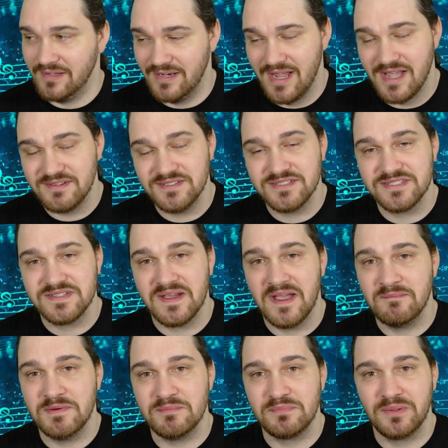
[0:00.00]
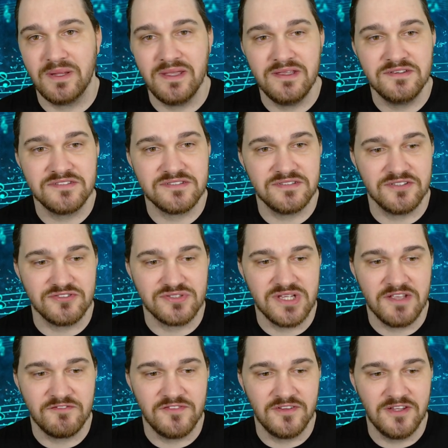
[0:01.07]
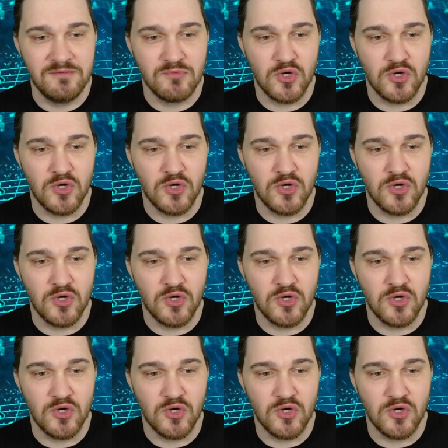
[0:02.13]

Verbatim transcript: It has its time and place. There's definitely